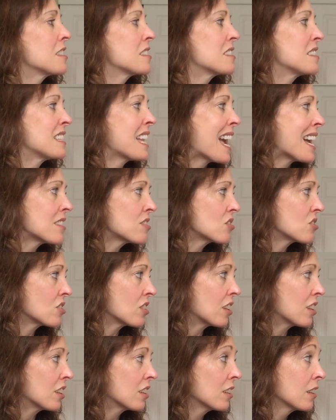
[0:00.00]

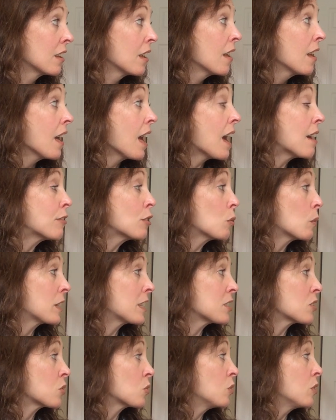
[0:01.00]
disaster. Everyone
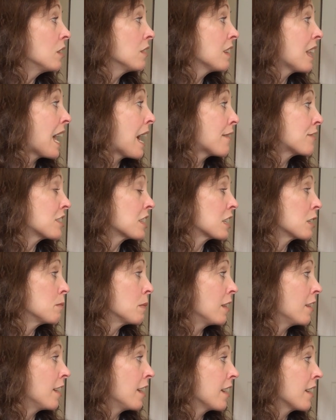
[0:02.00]
at school laughed at
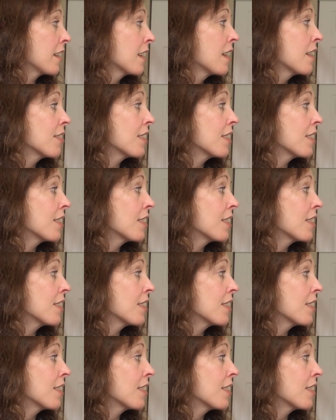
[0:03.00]
Camilla.